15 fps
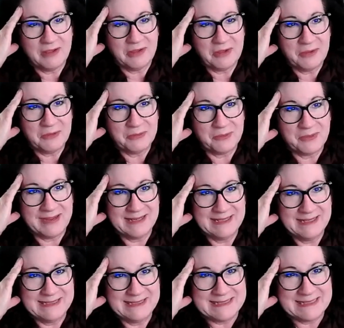All
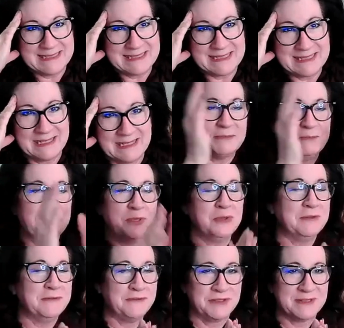right, the
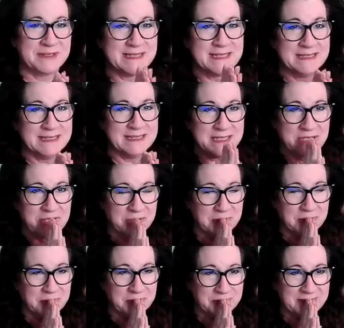beautiful Cyndi
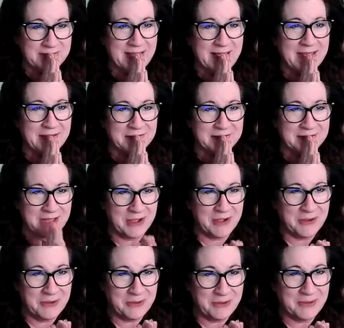Coon.
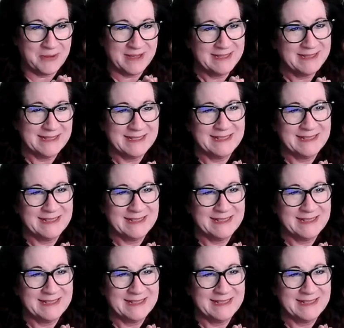Hello.